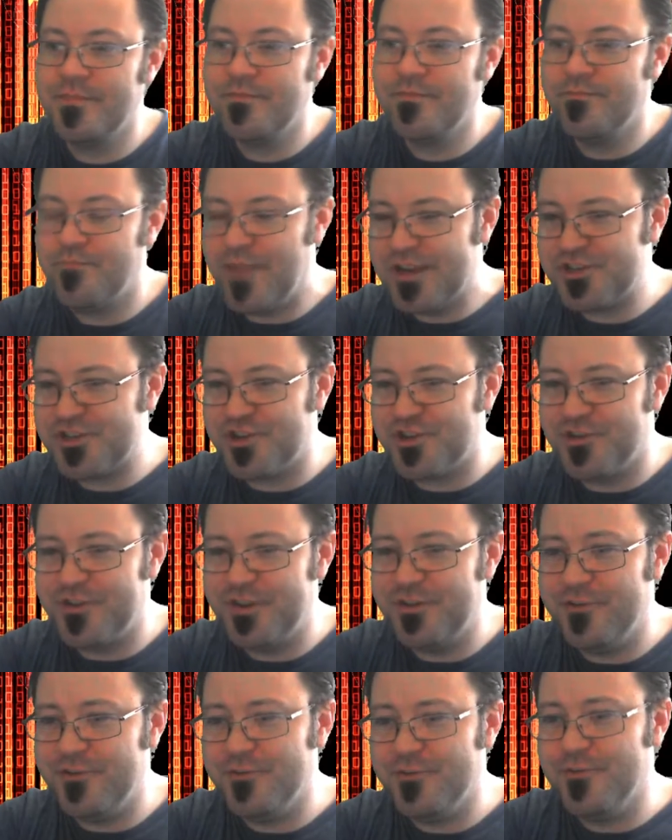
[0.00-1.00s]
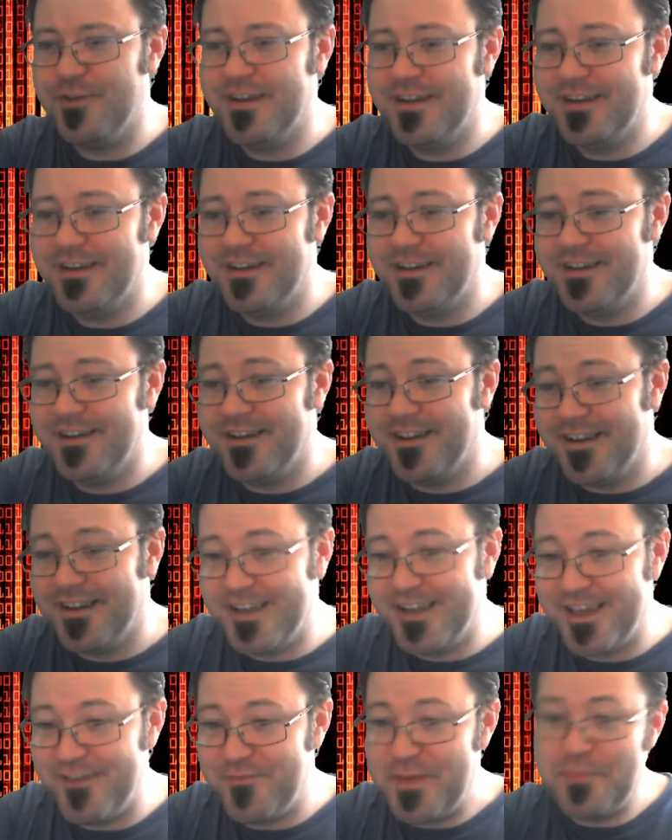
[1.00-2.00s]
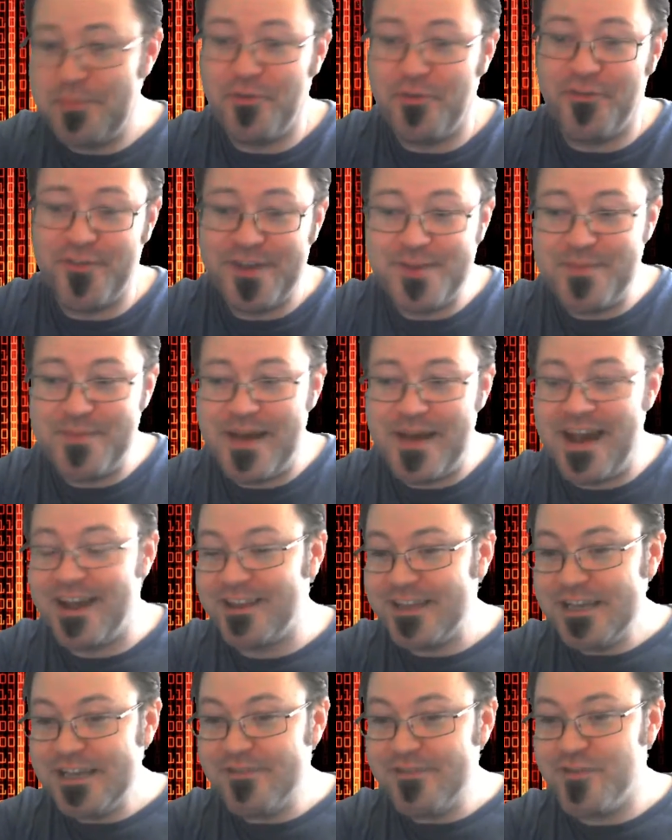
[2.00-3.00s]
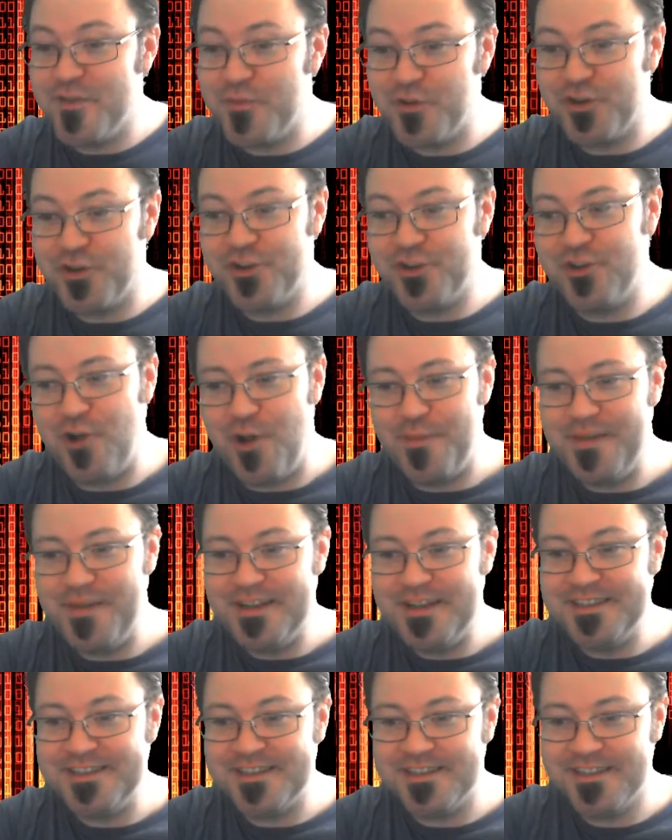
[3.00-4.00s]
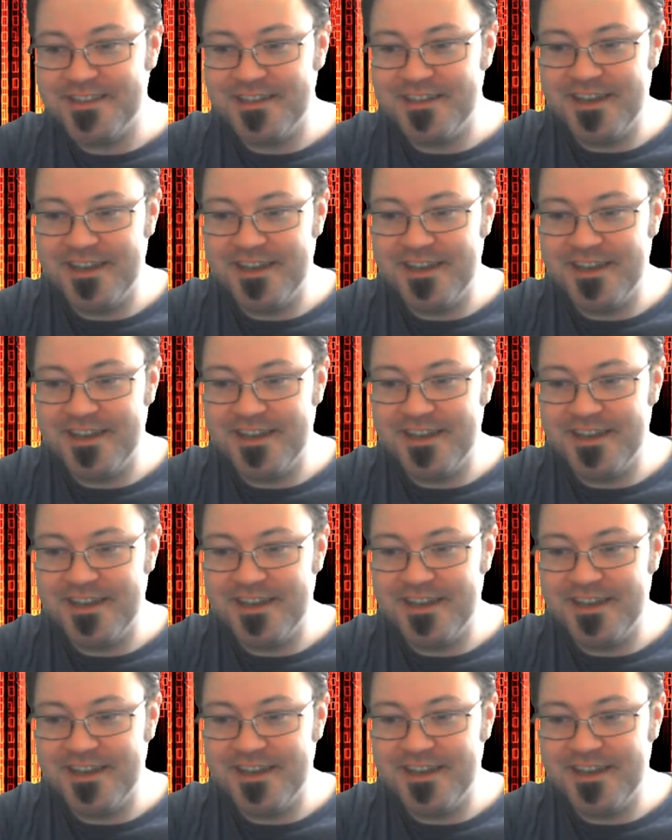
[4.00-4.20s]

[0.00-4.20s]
Make sure that you give people feedback, leave them good comments.